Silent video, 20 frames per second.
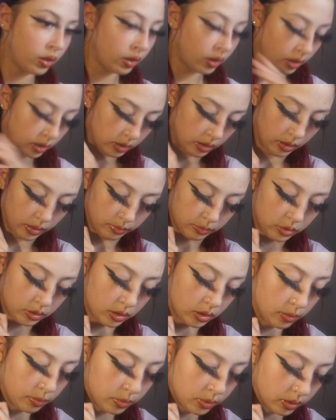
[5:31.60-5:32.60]
And then I'm just
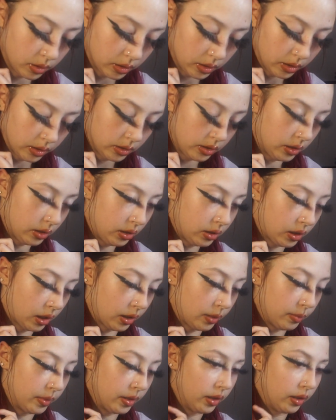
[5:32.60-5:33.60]
gonna put a teeny tiny
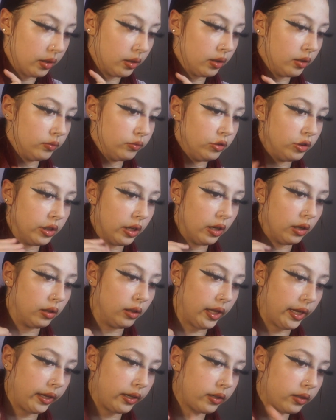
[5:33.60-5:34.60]
bit of gel,
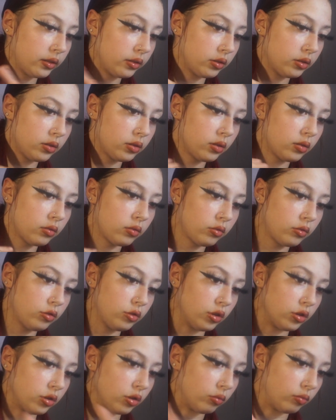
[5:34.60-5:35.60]
like
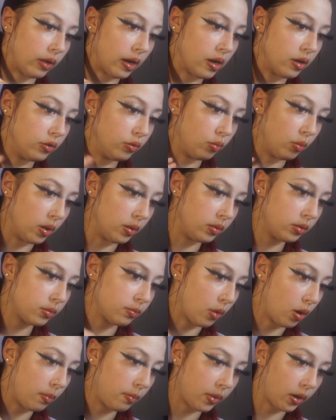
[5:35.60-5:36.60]
just around one
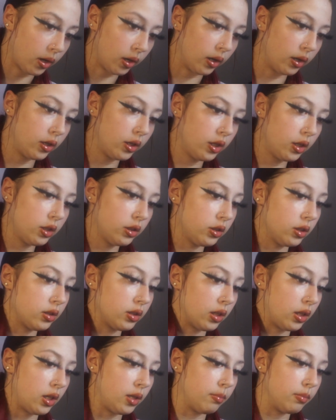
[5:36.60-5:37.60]
small part, just to
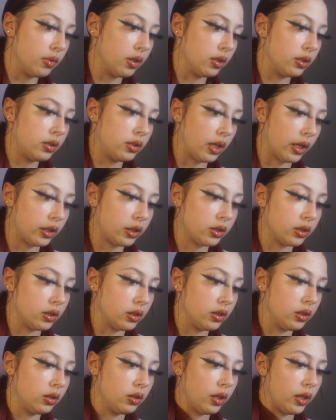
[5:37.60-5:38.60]
keep this
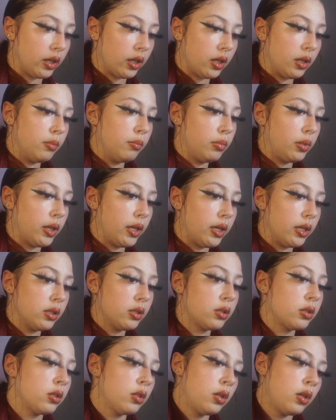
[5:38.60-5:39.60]
section like in place.